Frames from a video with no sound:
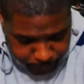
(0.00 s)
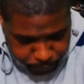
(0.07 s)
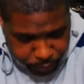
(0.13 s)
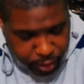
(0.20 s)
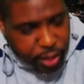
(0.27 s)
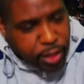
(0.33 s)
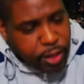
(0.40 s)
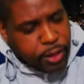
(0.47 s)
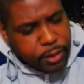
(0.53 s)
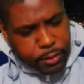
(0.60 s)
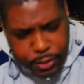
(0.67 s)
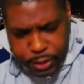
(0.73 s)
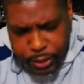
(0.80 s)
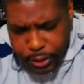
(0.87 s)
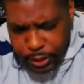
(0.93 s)

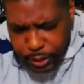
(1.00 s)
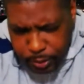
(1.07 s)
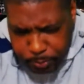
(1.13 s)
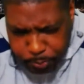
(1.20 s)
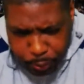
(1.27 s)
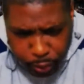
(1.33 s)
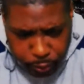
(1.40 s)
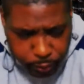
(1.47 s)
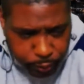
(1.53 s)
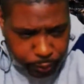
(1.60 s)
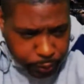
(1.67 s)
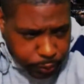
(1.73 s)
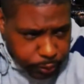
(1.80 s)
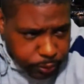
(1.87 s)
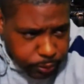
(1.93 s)
Not with
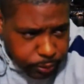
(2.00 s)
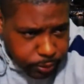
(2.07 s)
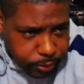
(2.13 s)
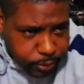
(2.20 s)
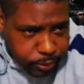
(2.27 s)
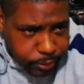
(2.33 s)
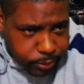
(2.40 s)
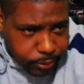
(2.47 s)
Gerald Washington.